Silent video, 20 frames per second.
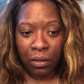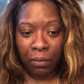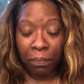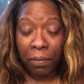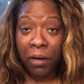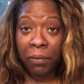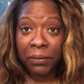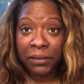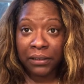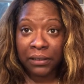
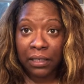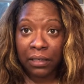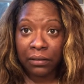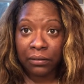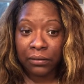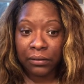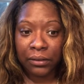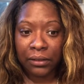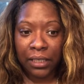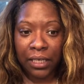pumice
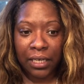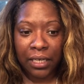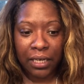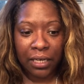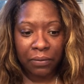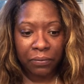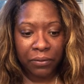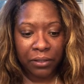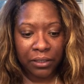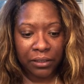stones. And
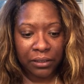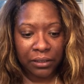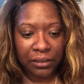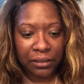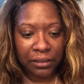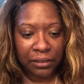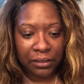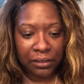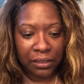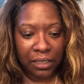I wanted
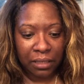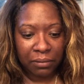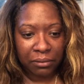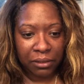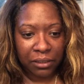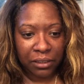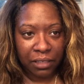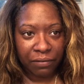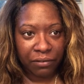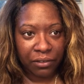to
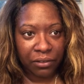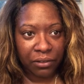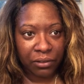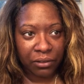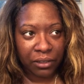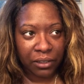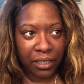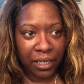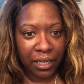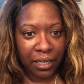just give you a
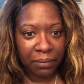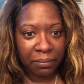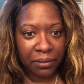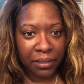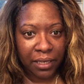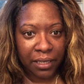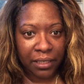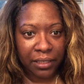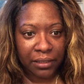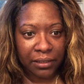30-day
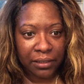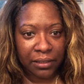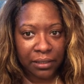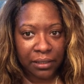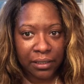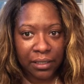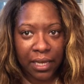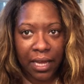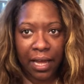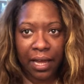update and
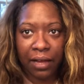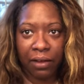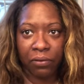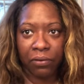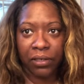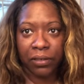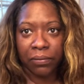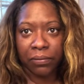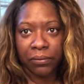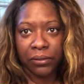see how
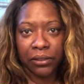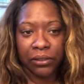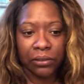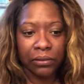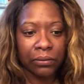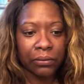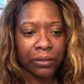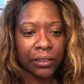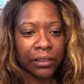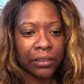it was
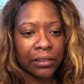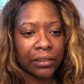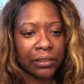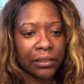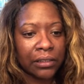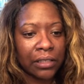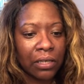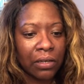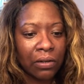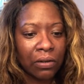doing.
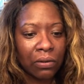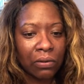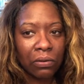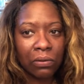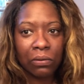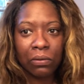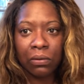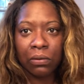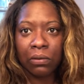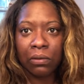
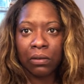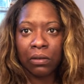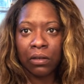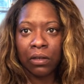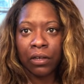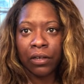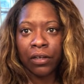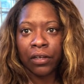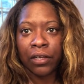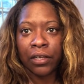So
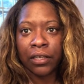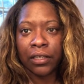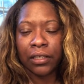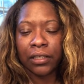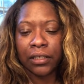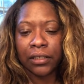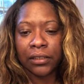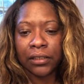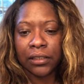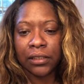
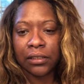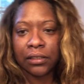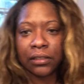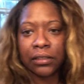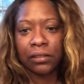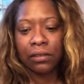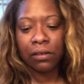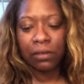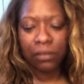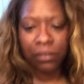let's get
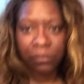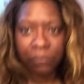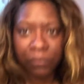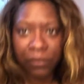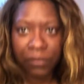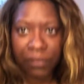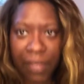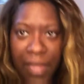started with